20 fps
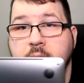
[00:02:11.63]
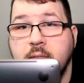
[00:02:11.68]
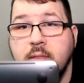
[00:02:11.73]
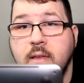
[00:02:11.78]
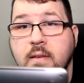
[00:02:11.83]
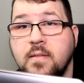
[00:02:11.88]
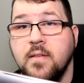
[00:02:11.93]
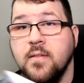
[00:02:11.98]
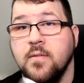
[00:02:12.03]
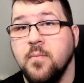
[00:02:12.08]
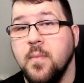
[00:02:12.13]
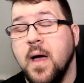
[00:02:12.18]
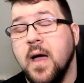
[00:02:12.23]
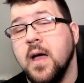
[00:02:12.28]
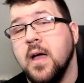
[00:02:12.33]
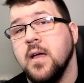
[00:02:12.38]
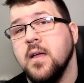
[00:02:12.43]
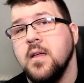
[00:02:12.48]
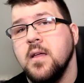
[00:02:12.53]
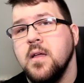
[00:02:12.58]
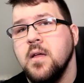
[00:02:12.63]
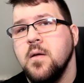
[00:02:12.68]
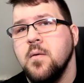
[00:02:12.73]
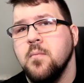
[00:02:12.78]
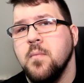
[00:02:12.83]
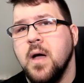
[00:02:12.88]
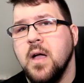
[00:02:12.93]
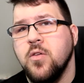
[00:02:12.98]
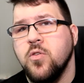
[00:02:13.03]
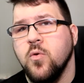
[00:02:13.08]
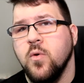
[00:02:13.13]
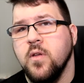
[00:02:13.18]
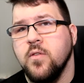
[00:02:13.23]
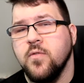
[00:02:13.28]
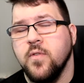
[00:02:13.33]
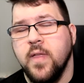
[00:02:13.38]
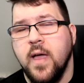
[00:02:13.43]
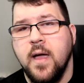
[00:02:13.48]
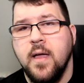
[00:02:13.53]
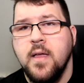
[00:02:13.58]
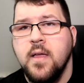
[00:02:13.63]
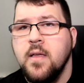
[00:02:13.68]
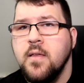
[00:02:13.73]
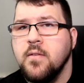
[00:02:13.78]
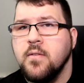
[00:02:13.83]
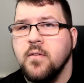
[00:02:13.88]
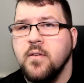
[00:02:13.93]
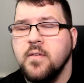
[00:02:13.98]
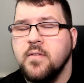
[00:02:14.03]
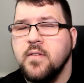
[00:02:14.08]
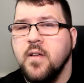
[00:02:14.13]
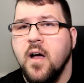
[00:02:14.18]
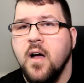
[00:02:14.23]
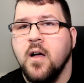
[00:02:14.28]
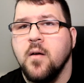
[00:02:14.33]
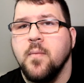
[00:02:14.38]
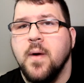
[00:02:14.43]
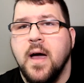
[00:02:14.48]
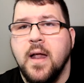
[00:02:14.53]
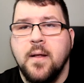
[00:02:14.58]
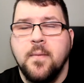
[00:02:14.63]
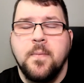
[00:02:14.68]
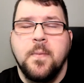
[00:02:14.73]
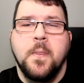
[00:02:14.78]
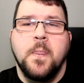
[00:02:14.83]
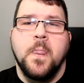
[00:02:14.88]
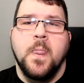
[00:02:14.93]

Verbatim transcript: This is my, my choice for that. So let's talk about it.